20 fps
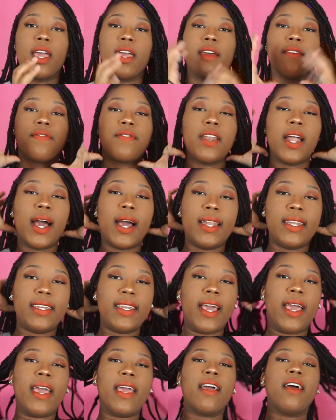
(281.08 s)
if not
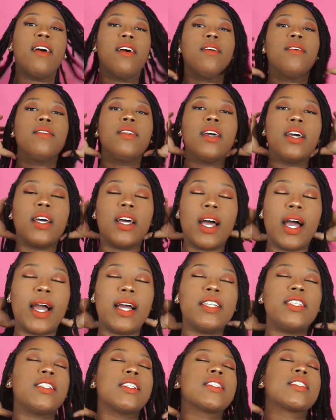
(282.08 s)
down,
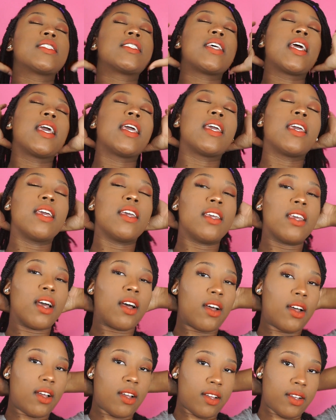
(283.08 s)
I just take it,
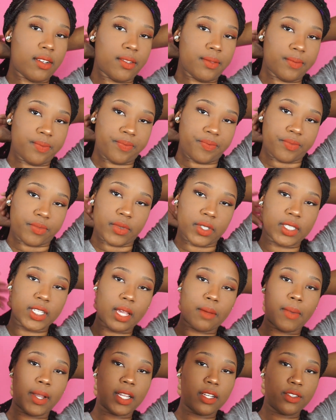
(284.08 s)
y'all.
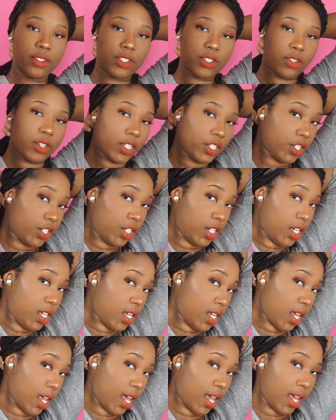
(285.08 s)
Take my little
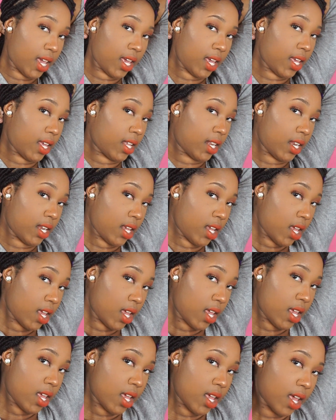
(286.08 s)
scrunchie and
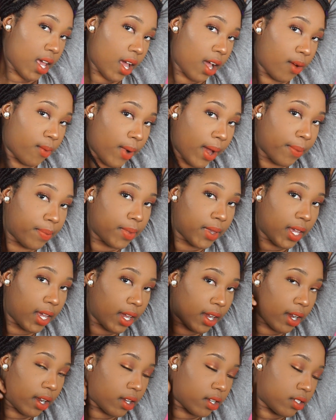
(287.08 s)
I wrap the
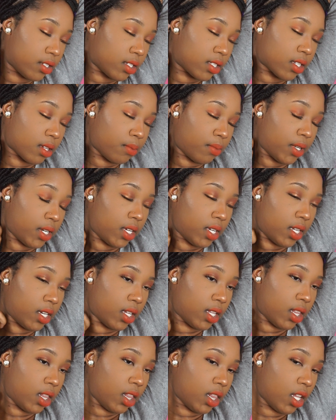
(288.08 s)
hair. Just gonna put it in
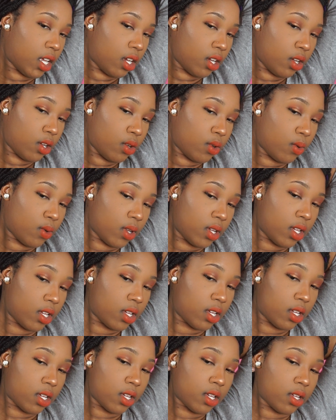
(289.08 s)
a low
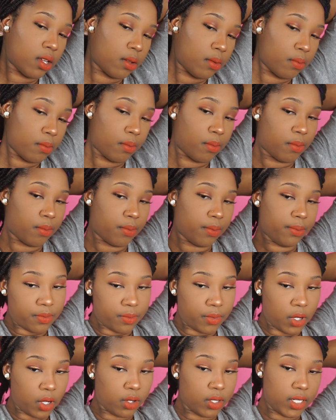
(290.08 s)

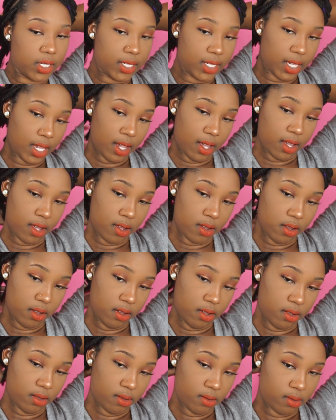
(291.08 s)

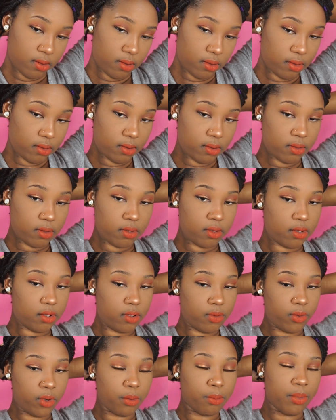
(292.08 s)
ponytail
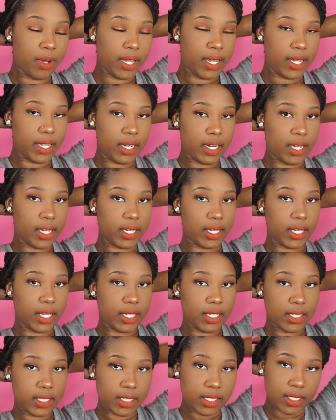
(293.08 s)
or bun, I
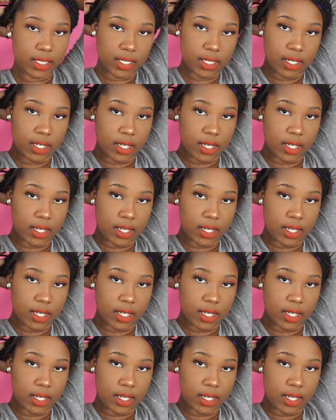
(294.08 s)
guess.